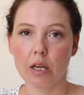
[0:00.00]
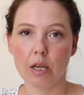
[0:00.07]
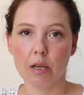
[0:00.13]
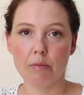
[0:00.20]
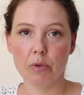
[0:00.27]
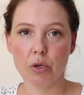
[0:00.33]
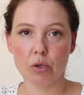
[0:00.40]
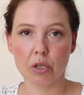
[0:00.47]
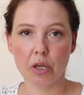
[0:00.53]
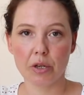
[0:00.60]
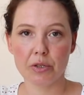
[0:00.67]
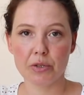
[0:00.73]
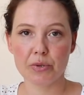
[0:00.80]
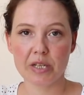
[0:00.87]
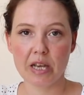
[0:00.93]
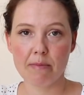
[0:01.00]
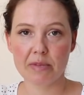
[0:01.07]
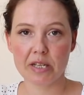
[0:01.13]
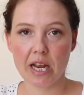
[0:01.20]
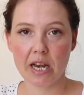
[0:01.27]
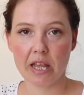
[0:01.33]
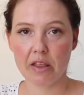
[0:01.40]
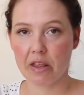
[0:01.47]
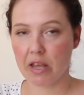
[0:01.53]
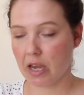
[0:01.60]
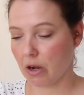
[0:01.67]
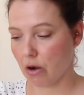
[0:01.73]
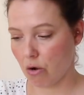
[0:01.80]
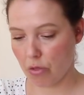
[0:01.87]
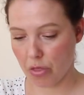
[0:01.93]
I'm not going to attempt
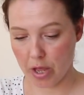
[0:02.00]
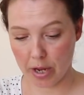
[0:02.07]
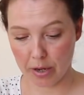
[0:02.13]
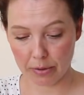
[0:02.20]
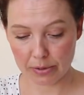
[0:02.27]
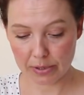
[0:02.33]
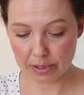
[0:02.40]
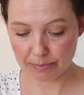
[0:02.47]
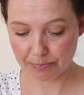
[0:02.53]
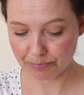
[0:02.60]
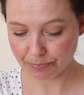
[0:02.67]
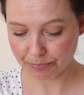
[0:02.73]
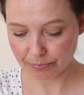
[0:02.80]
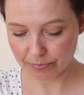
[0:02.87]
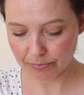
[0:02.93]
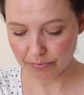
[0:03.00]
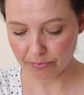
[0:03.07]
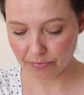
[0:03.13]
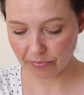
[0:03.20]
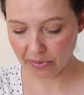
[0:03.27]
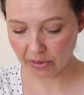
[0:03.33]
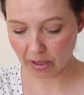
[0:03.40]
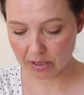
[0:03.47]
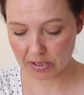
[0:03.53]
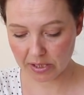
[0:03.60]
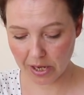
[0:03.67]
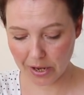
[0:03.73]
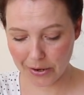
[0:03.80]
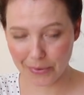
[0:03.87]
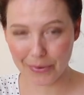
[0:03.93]
anything on those.
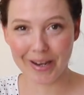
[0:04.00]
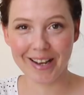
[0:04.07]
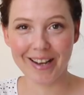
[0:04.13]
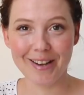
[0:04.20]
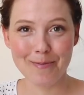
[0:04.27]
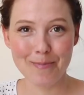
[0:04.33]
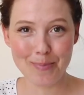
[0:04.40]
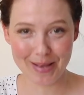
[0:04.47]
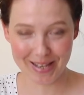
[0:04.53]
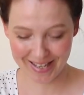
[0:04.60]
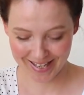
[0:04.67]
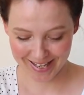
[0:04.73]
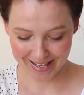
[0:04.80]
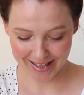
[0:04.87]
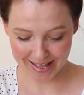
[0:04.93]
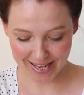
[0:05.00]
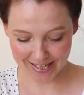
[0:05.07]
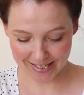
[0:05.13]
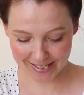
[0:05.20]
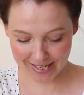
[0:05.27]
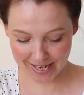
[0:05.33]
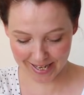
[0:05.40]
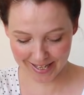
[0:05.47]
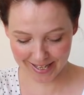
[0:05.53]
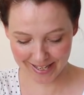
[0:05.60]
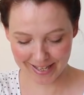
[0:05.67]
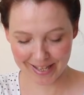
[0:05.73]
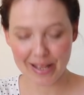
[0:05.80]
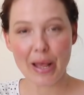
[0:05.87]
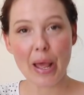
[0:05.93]
So that's
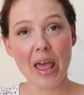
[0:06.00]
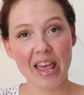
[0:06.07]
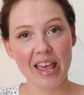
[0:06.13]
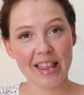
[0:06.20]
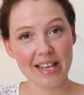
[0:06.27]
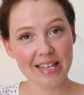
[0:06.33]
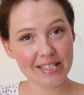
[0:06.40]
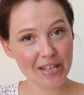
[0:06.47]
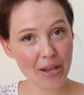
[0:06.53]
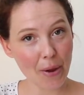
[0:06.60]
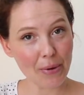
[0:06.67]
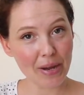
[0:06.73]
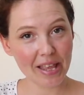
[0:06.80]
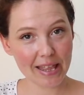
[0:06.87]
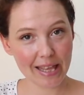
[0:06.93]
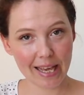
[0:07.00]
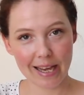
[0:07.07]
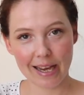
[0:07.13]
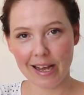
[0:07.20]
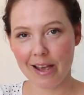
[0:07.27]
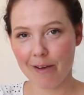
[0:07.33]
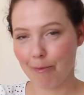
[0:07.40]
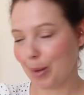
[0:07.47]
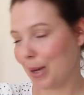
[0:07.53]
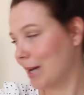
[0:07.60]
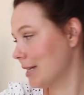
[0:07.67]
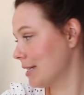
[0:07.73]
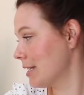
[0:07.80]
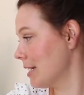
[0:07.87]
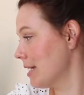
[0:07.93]
the only thing I have
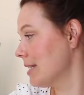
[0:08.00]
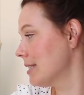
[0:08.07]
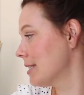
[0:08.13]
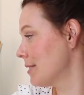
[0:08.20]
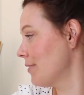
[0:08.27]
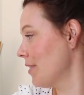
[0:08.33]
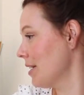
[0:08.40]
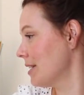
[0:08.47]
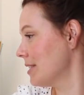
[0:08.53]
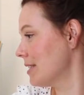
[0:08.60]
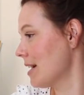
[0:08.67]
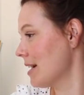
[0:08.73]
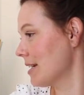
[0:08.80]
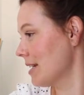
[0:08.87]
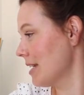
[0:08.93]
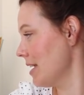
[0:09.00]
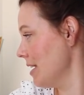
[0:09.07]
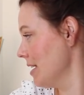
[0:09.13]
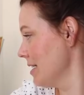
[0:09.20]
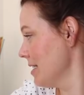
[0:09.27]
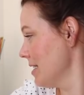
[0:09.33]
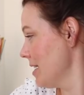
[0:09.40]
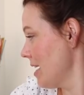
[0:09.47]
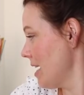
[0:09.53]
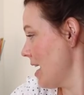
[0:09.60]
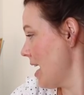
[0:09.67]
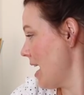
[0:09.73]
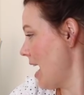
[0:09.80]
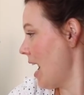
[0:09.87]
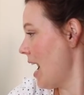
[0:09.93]
purchased, very sadly.
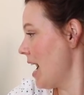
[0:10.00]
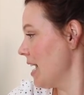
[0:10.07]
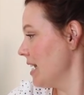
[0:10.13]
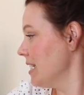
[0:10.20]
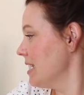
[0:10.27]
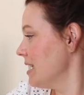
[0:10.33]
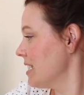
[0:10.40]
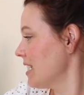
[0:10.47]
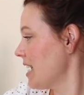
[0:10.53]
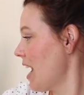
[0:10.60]
And